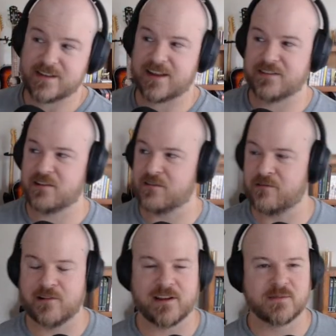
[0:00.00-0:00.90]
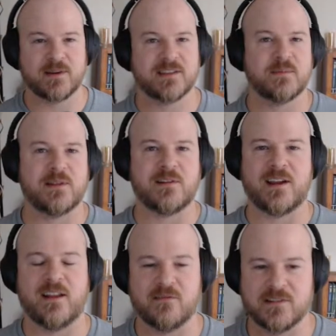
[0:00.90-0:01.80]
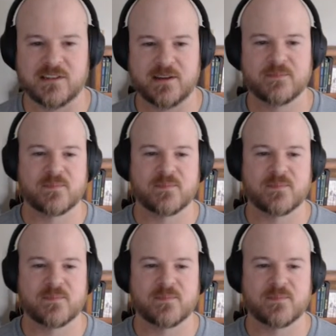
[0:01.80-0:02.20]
down there on the floor next to me because I've been looking at it recently,